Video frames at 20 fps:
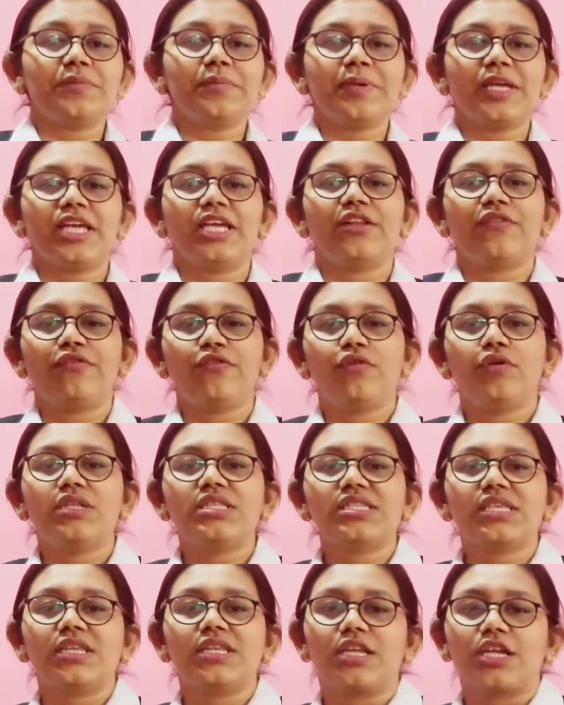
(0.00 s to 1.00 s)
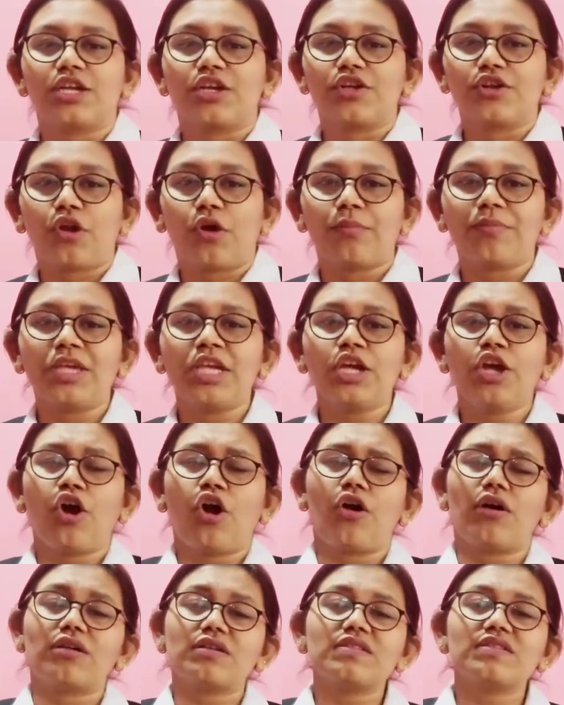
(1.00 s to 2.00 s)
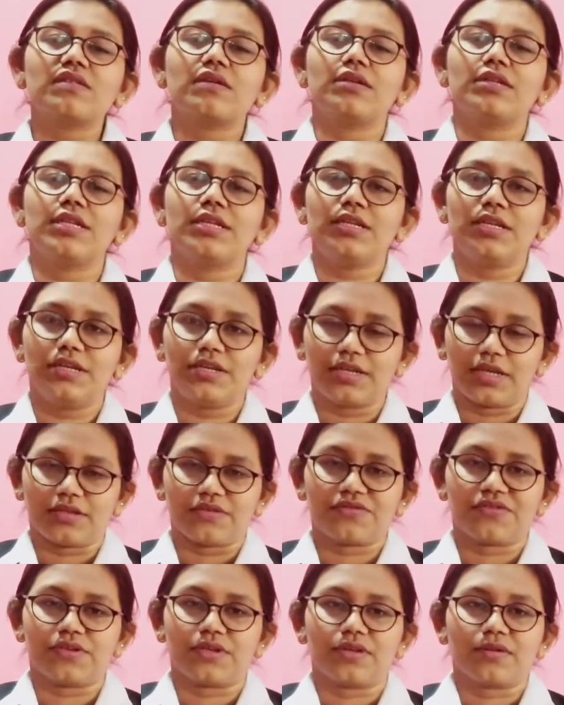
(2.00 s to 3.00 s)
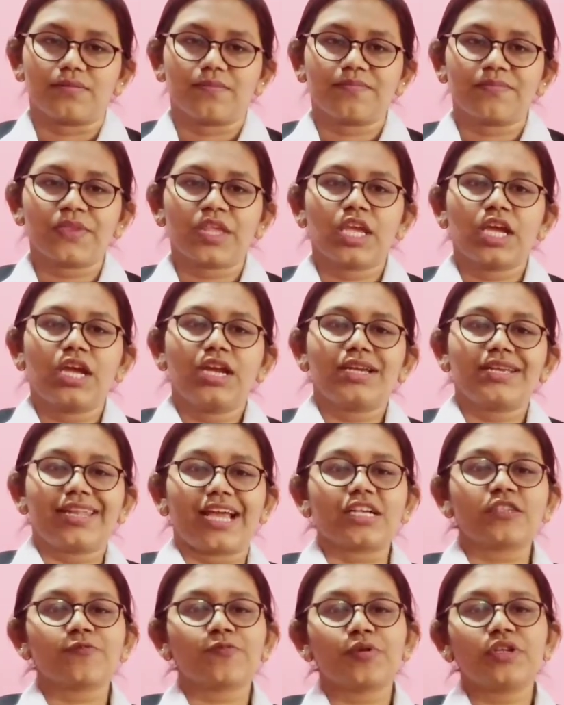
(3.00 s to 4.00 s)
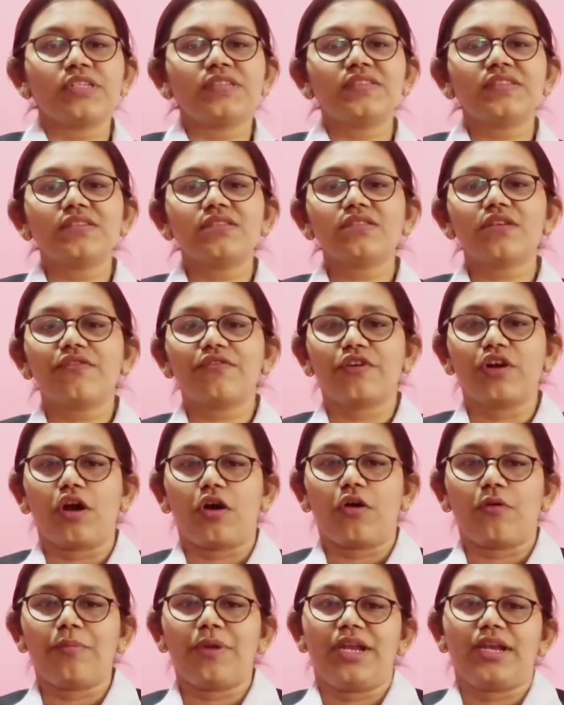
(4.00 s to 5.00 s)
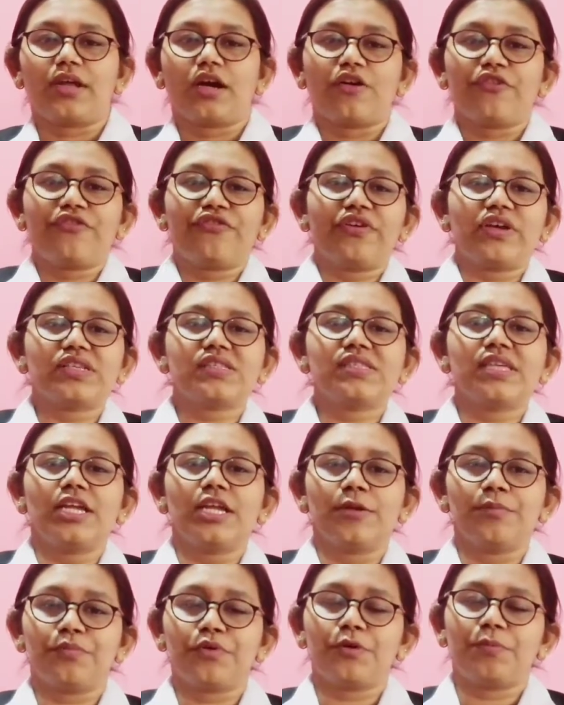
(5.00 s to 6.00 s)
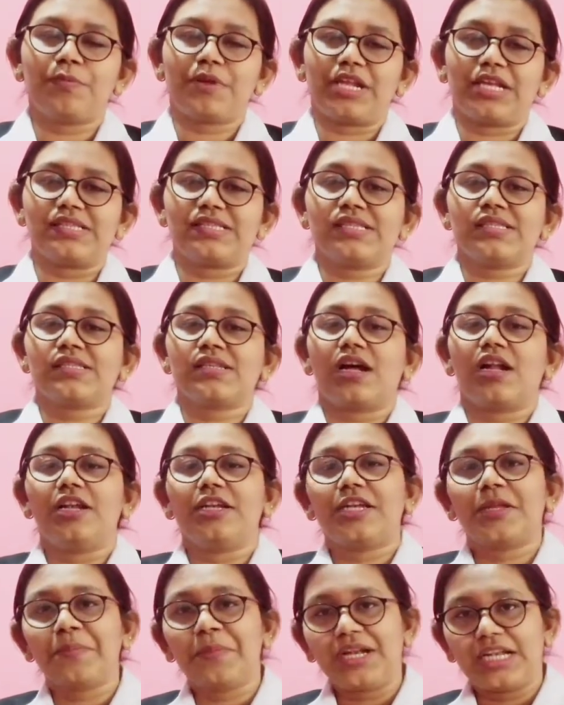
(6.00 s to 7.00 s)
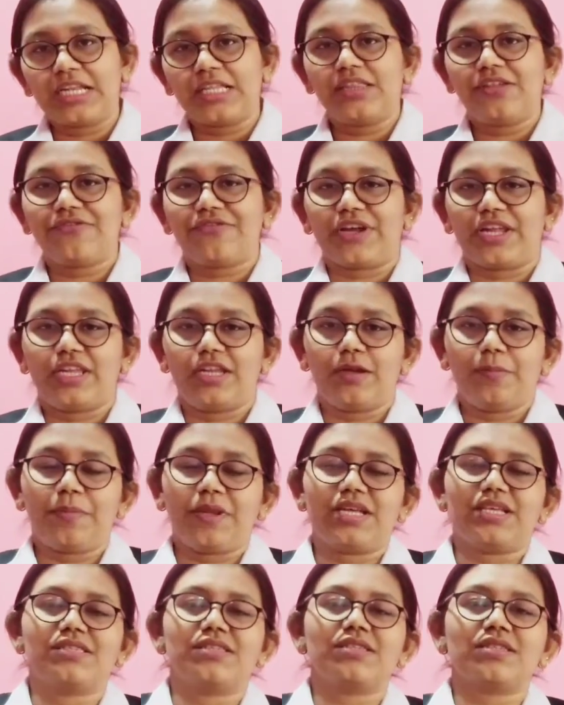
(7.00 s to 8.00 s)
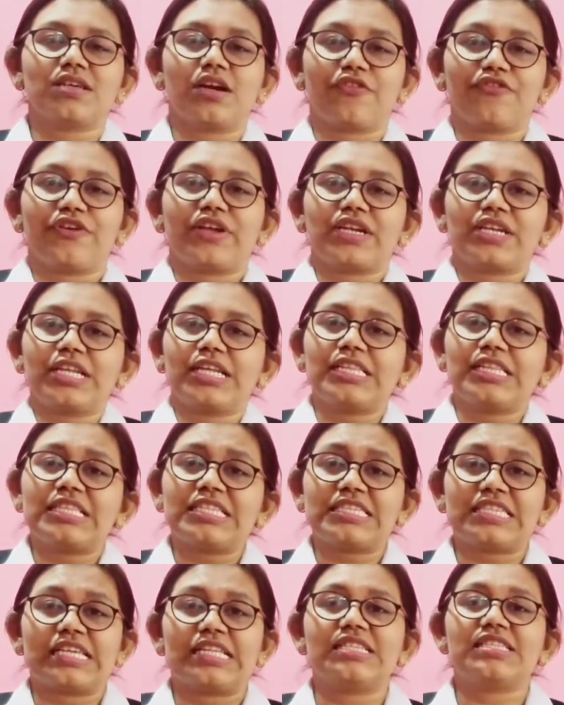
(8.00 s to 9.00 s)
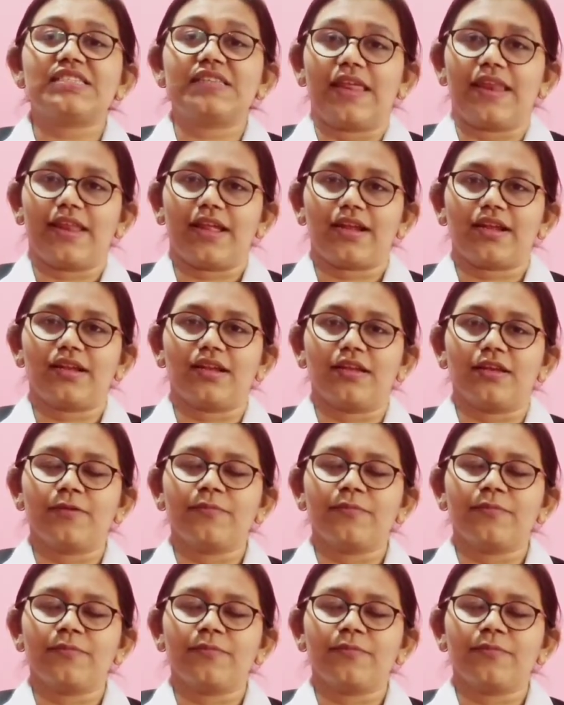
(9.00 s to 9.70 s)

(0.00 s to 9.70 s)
may influence an economy or a certain industry. Tax policies of government affects the input prices, ultimately the final prices, affecting the sales directly.